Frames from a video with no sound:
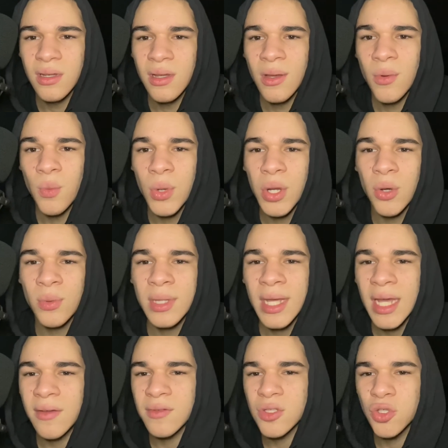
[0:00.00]
we only
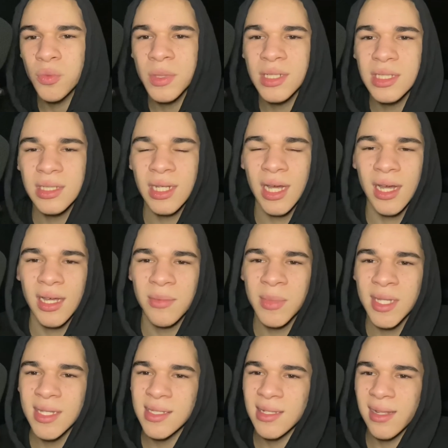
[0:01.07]
have so much time in
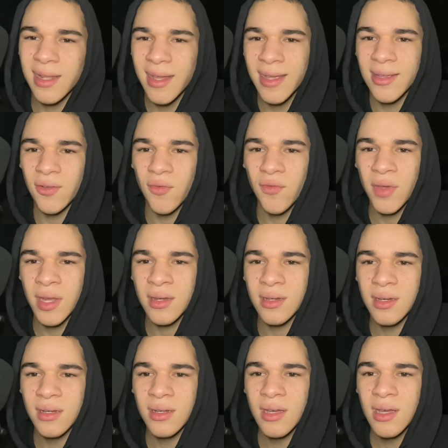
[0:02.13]
this life, and
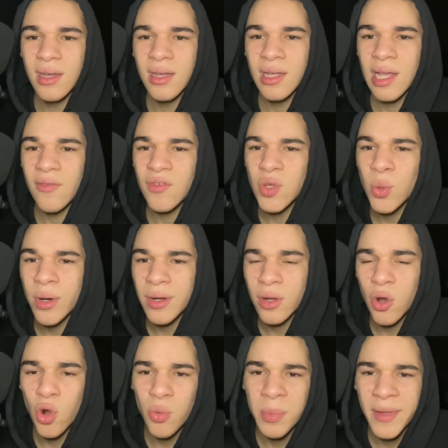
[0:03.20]
if you aren't
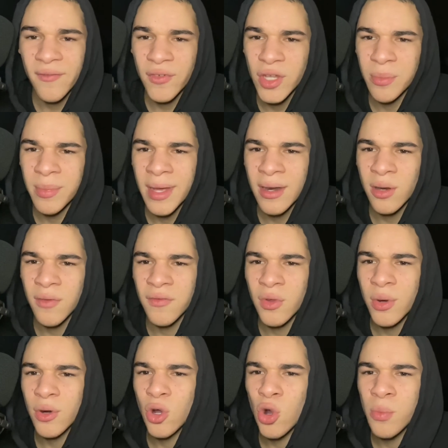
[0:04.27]
hoping for the better, if you
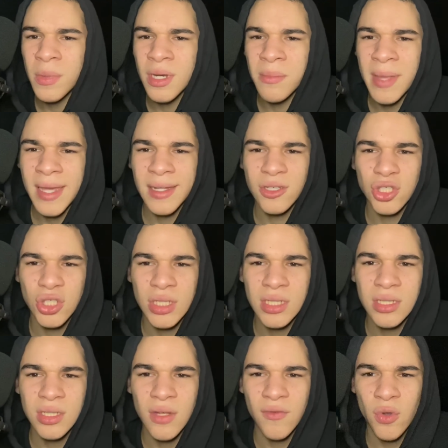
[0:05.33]
aren't hoping to make a
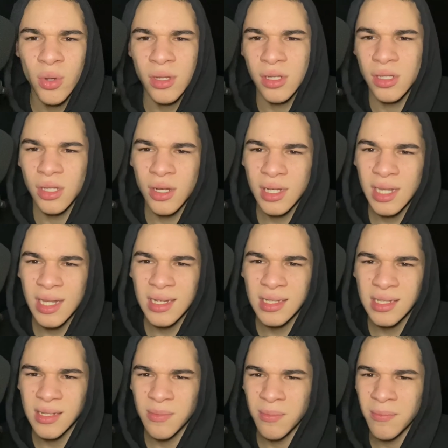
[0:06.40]
change, if you aren't looking
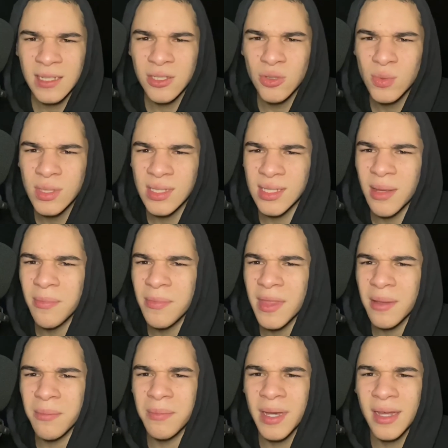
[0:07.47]
to do
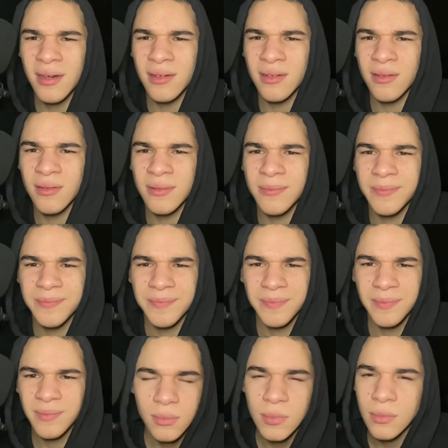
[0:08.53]
something better,
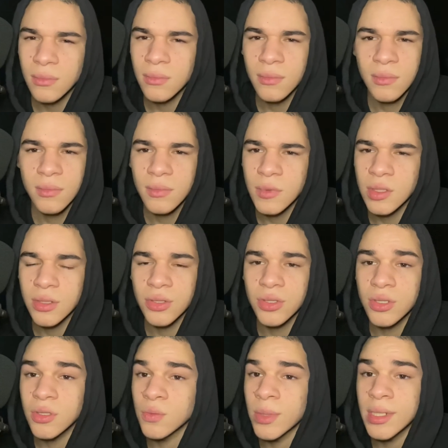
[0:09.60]
you're
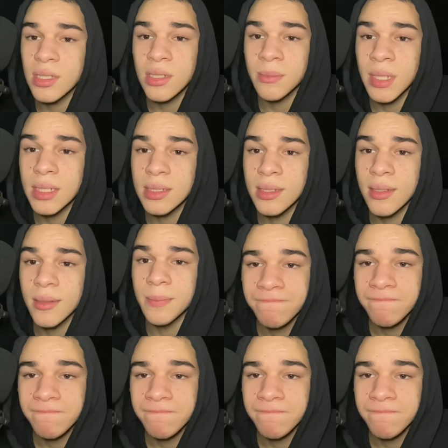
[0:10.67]
just wasting my time.